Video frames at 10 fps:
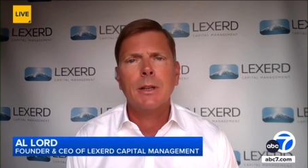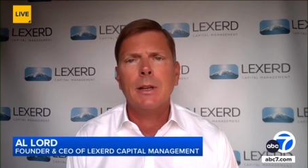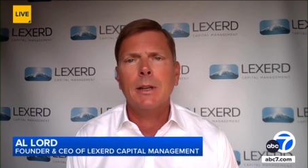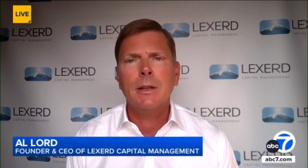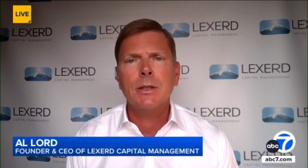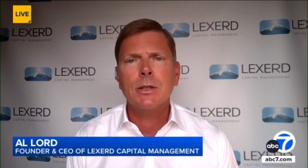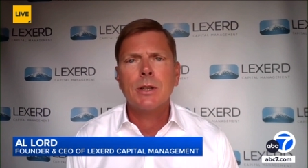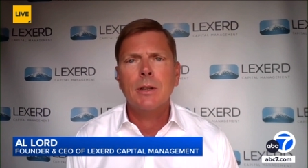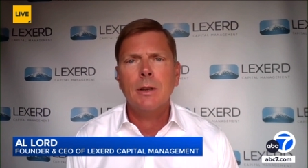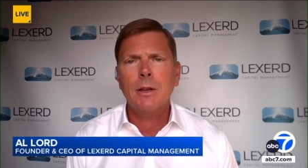it
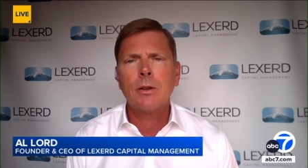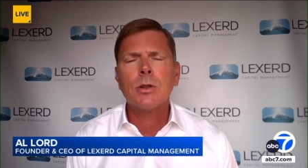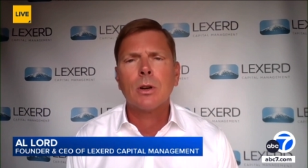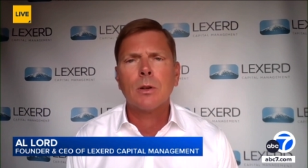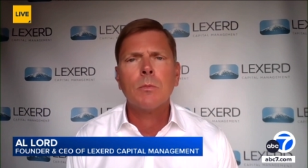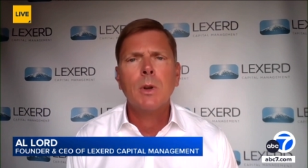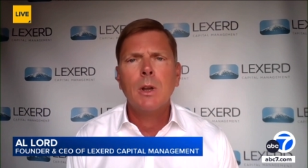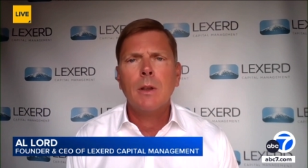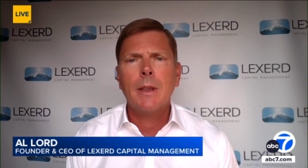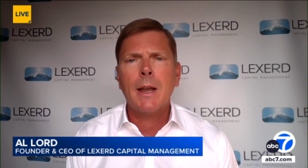is in the near term
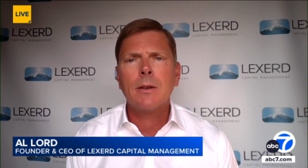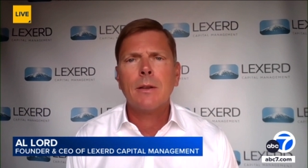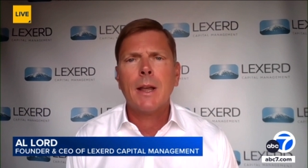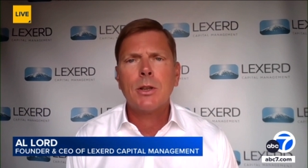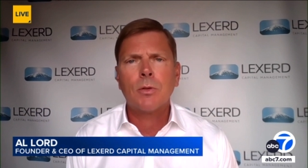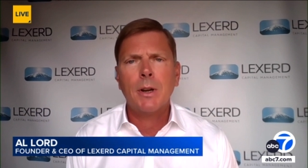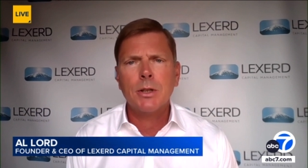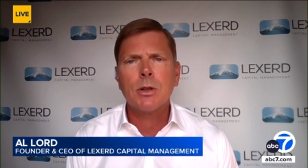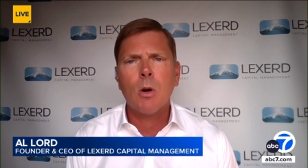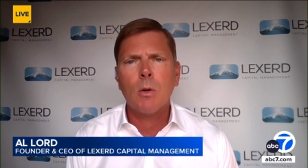that that
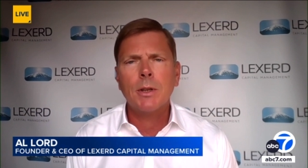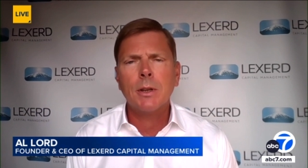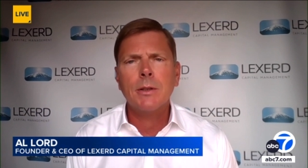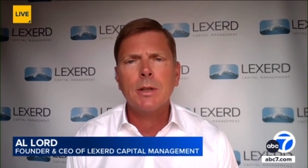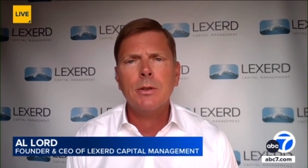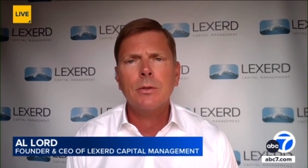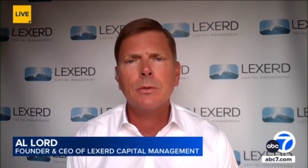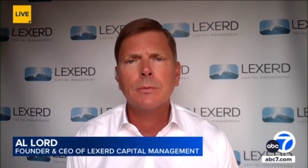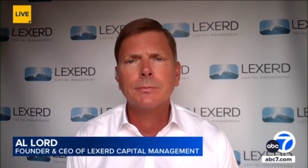trend is going to continue.